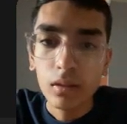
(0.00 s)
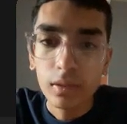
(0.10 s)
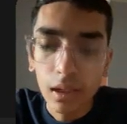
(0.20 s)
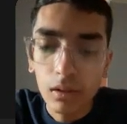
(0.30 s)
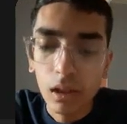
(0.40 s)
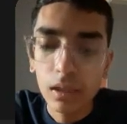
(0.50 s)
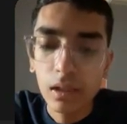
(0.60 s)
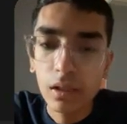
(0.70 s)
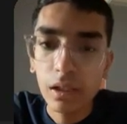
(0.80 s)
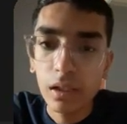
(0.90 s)
Now
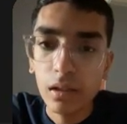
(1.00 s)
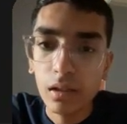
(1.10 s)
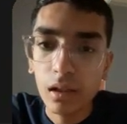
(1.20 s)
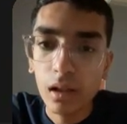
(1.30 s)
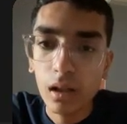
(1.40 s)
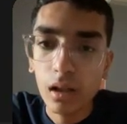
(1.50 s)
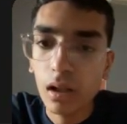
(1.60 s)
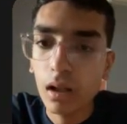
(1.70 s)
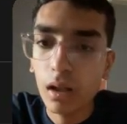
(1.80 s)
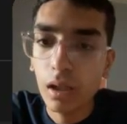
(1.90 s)
I'll create
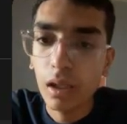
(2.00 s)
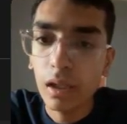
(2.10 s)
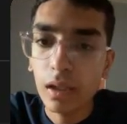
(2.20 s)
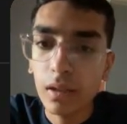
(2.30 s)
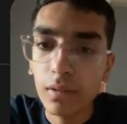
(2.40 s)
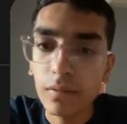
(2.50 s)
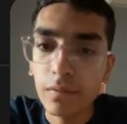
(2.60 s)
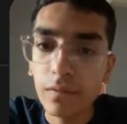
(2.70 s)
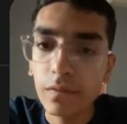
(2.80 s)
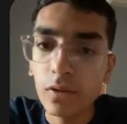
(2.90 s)
a
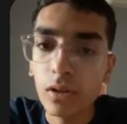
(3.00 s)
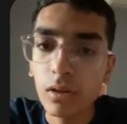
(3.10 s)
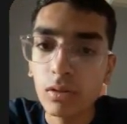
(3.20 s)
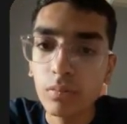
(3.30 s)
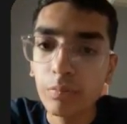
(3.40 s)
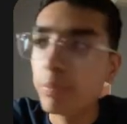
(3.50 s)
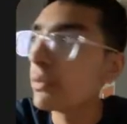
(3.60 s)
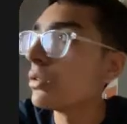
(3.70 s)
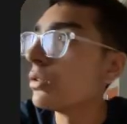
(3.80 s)
for loop,